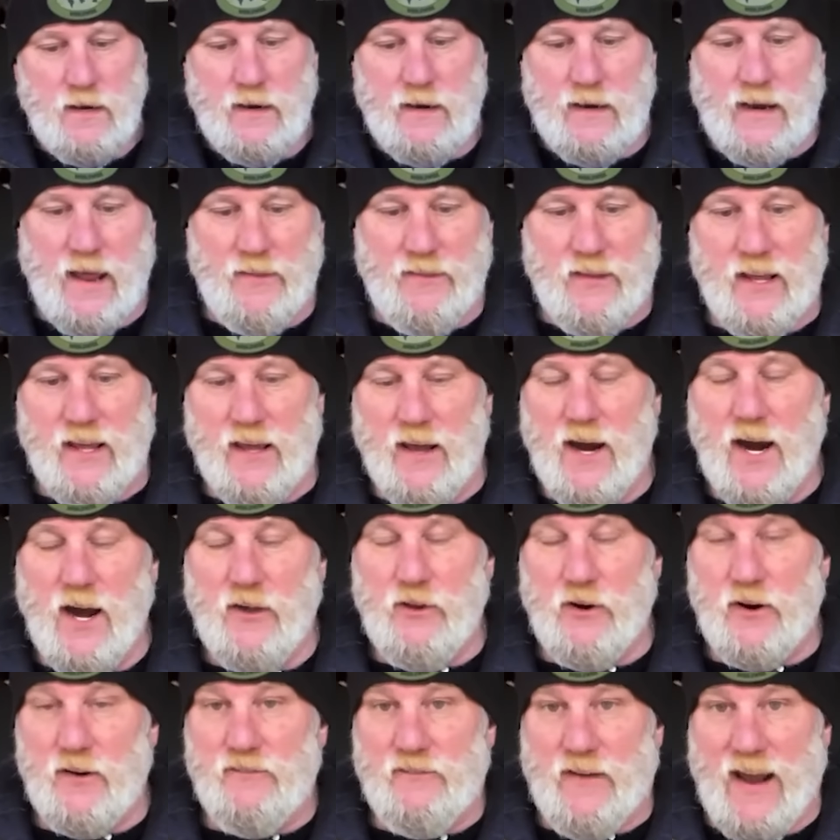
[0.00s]
Now, the
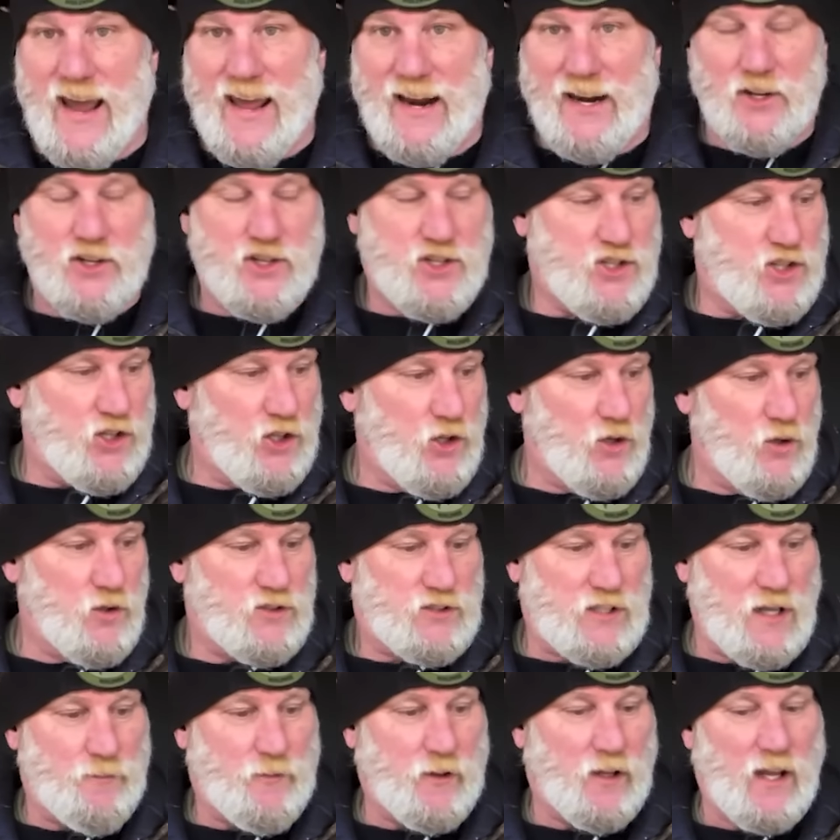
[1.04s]
other advantage to
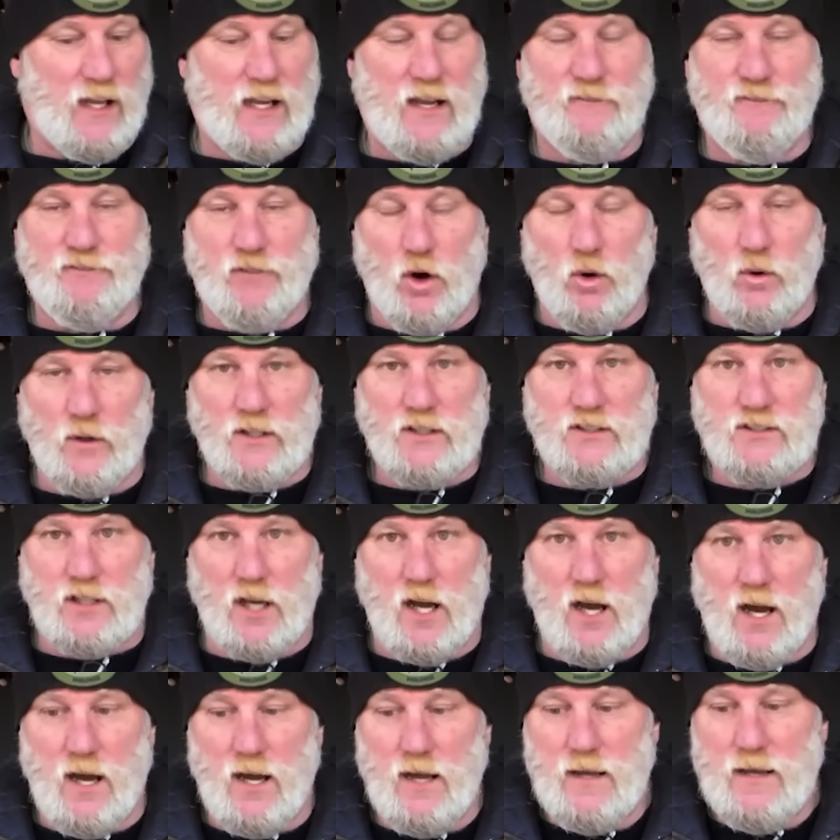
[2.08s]
something like a folding
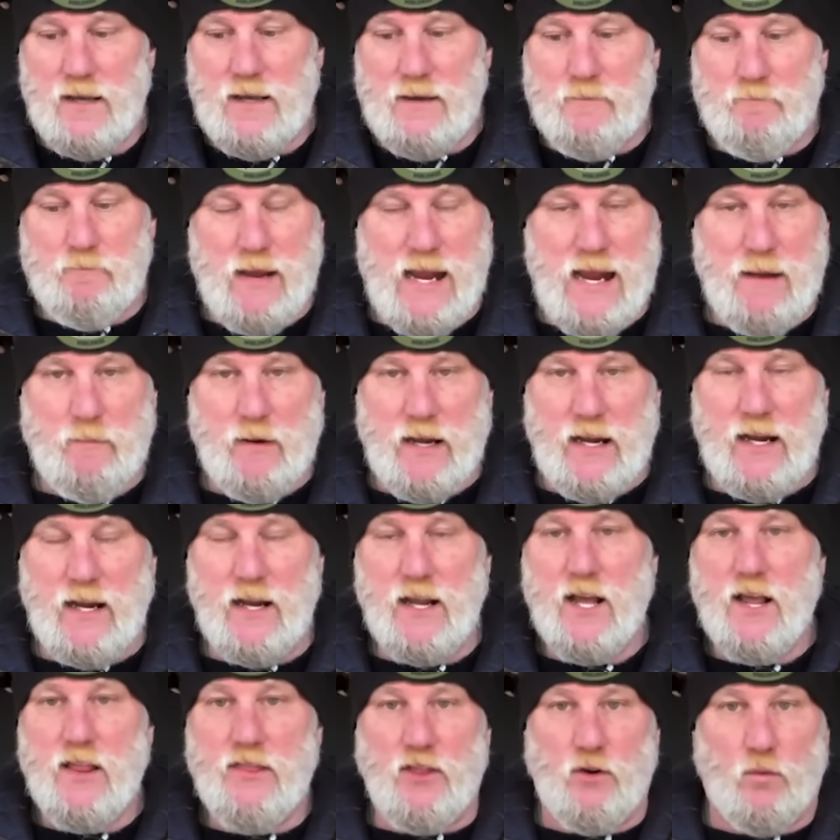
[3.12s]
saw may
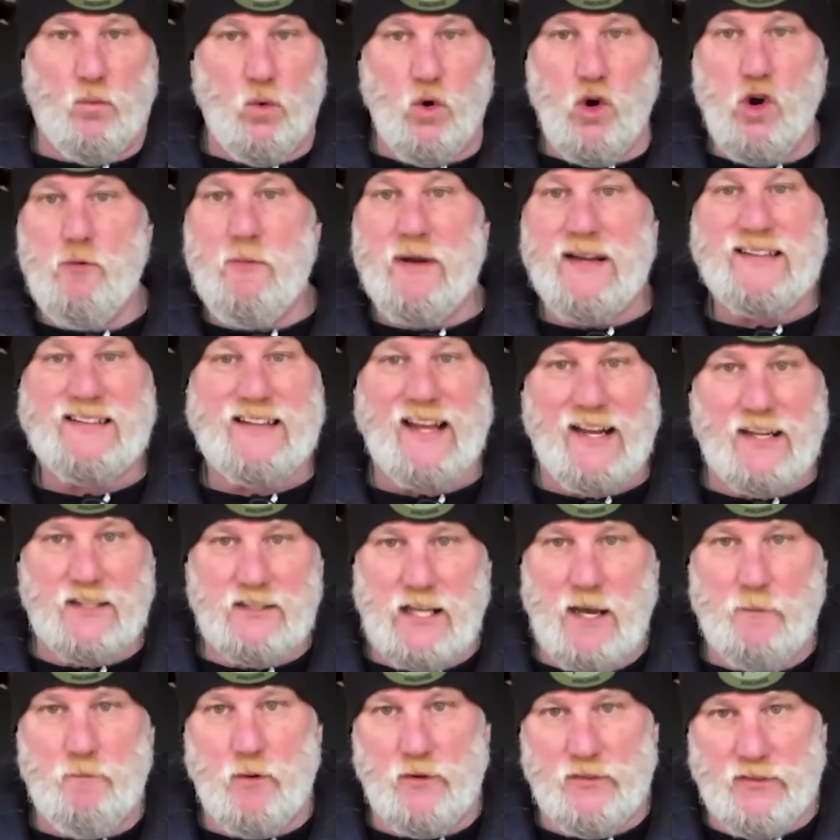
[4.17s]
be the room it takes
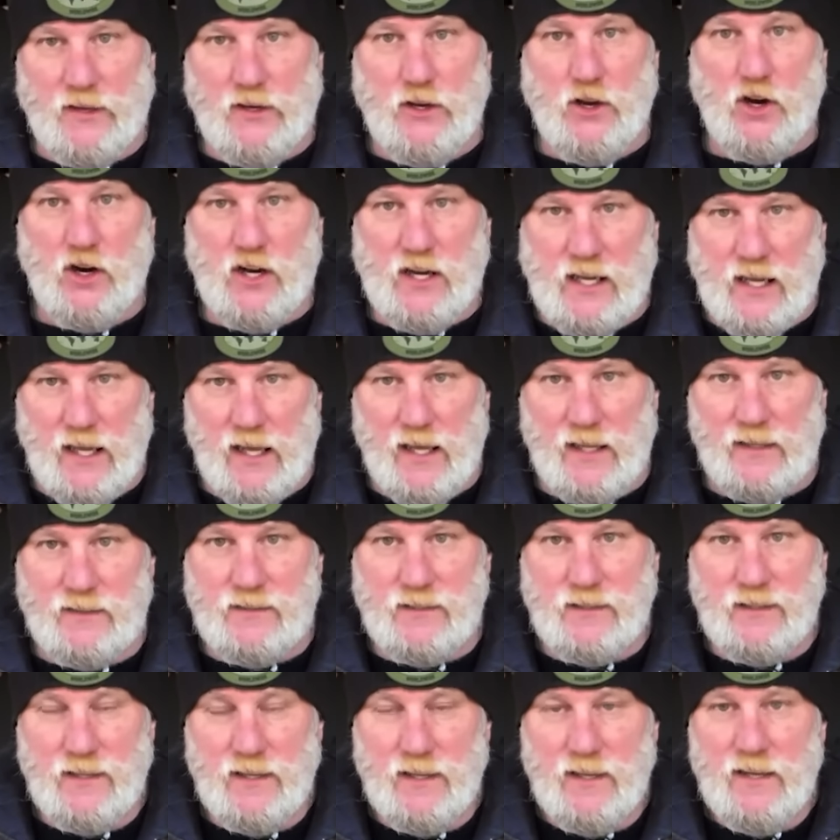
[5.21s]
up within your kit